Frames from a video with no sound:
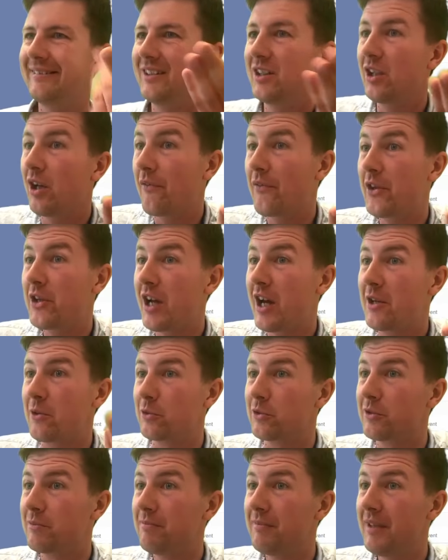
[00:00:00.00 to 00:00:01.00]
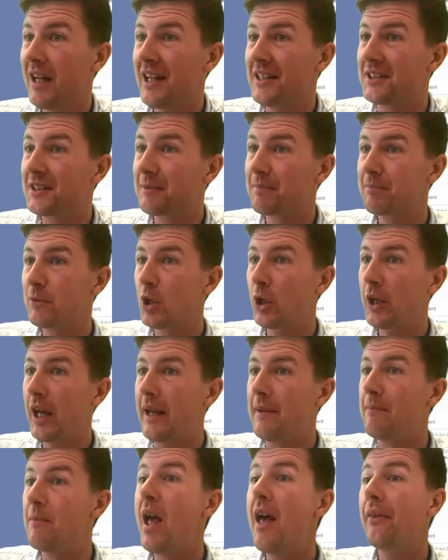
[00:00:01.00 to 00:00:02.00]
of the titles. Nice.
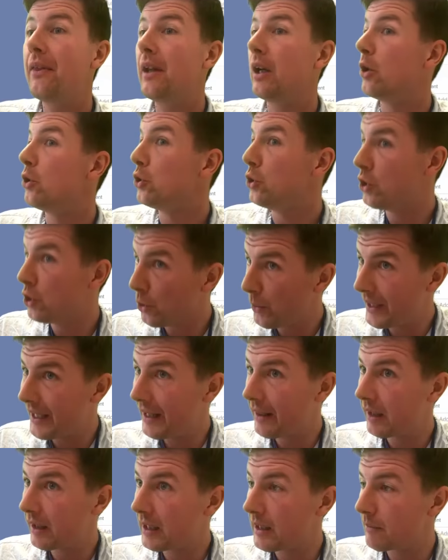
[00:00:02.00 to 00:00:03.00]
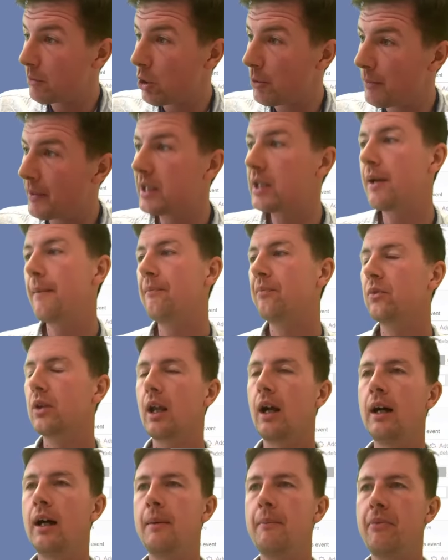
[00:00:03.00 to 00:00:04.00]
Okay, they don't do anything at the moment.
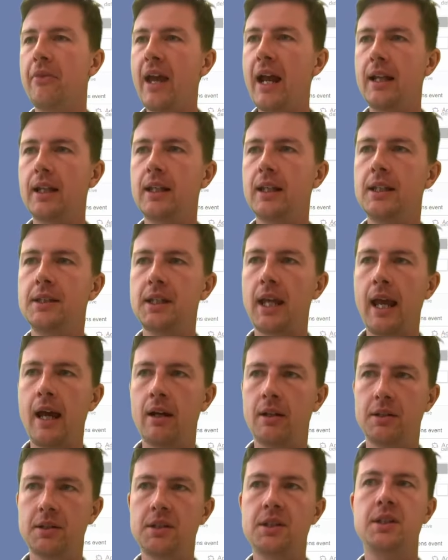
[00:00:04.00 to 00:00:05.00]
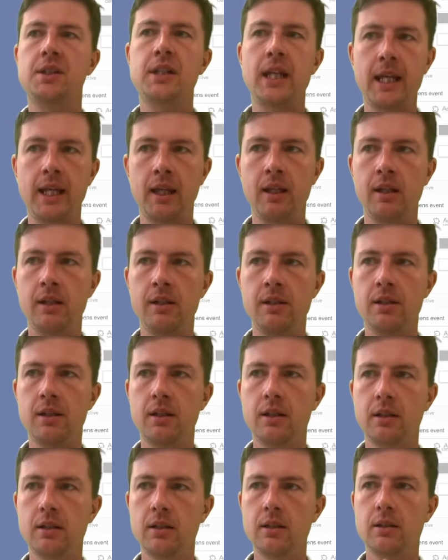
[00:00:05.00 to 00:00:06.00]
That is our second
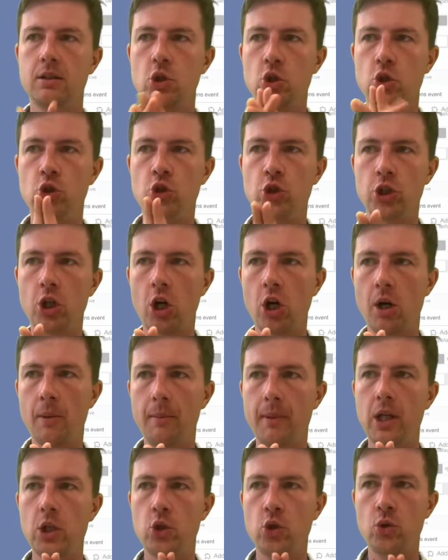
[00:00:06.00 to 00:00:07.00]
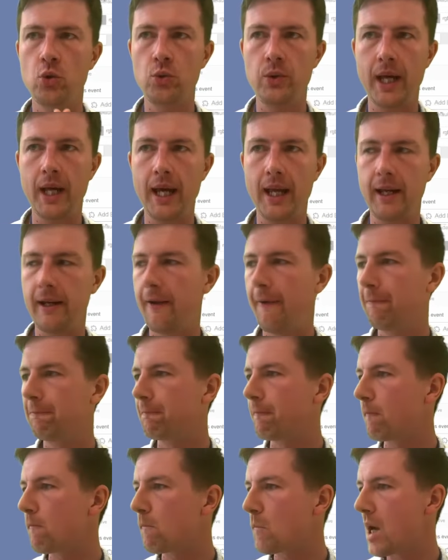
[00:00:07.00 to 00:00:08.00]
job today.
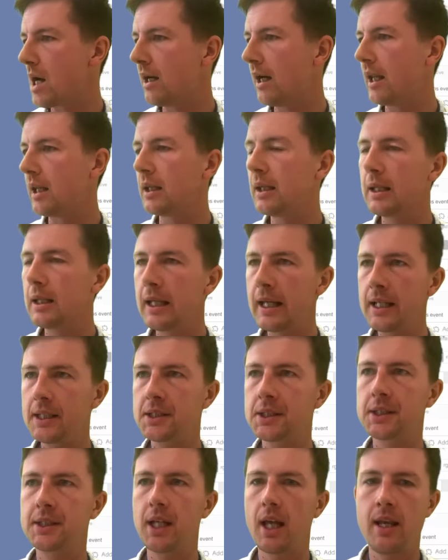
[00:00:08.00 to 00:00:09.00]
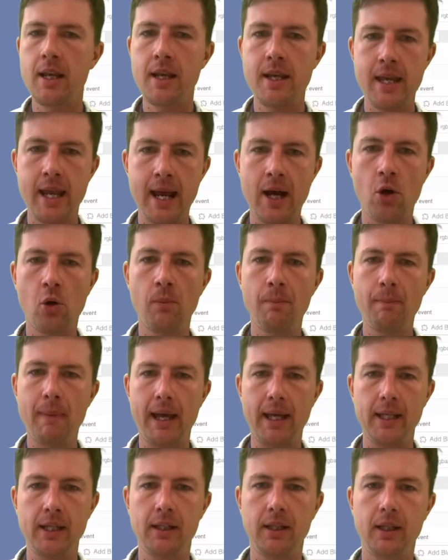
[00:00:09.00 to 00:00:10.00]
Let's now
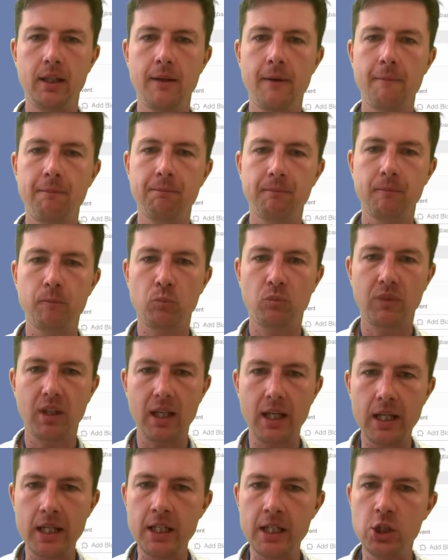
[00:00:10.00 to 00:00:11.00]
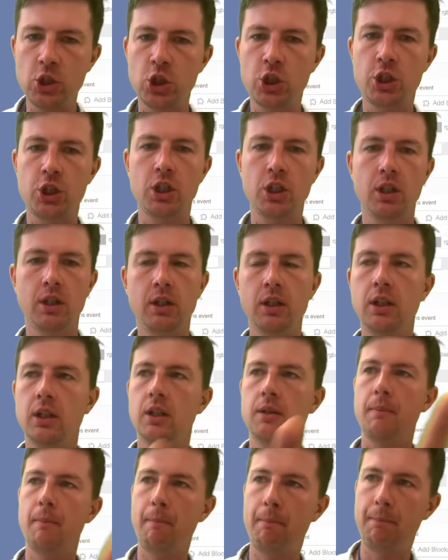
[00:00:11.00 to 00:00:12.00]
make each
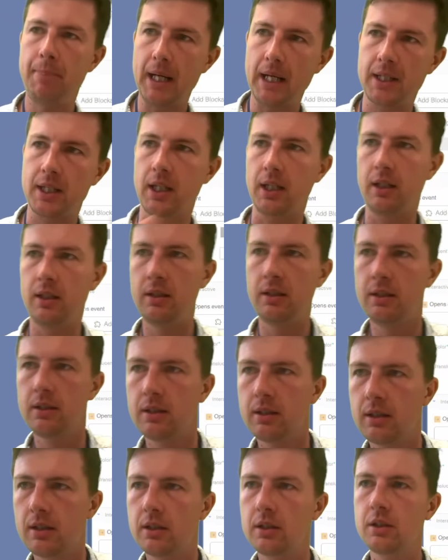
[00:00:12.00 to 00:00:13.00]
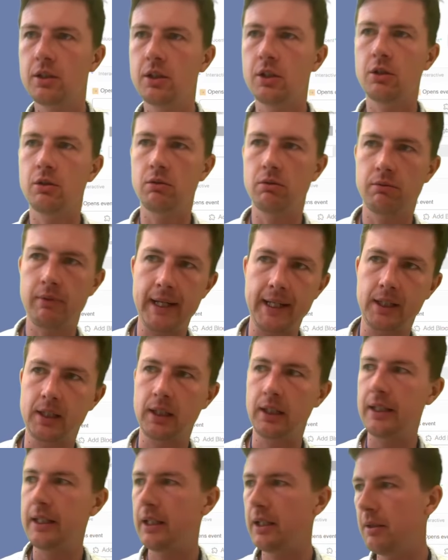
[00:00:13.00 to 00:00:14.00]
button
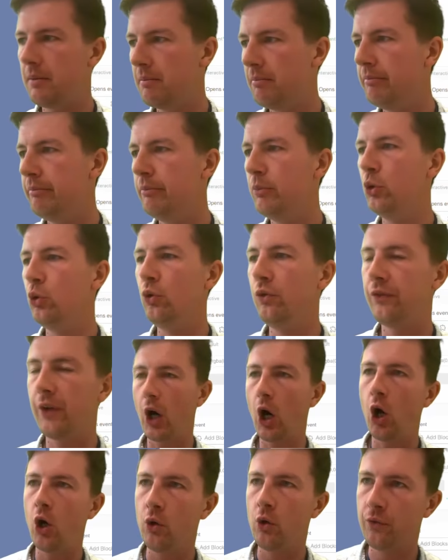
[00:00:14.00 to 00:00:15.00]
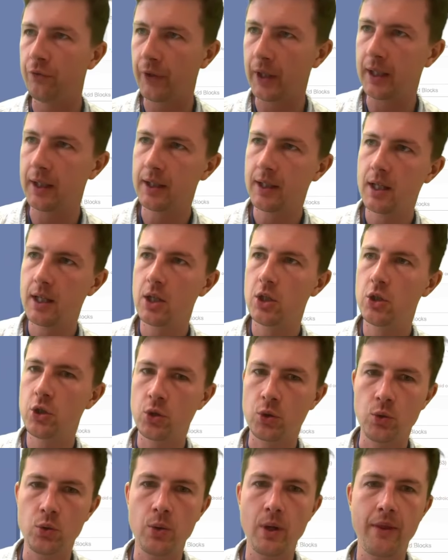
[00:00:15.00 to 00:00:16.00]
correctly move over
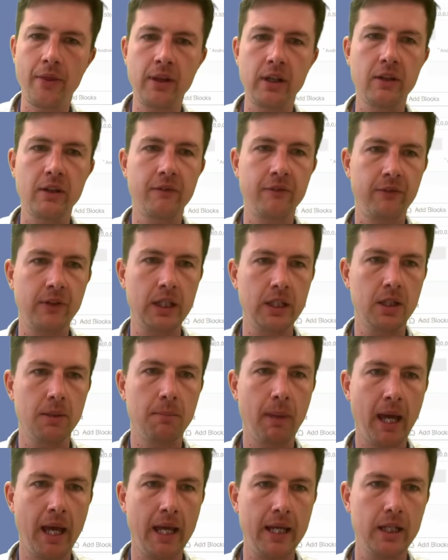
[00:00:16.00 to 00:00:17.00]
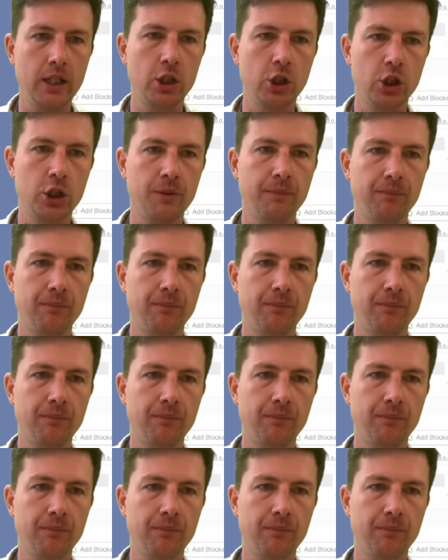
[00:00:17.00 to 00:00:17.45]
to the event page.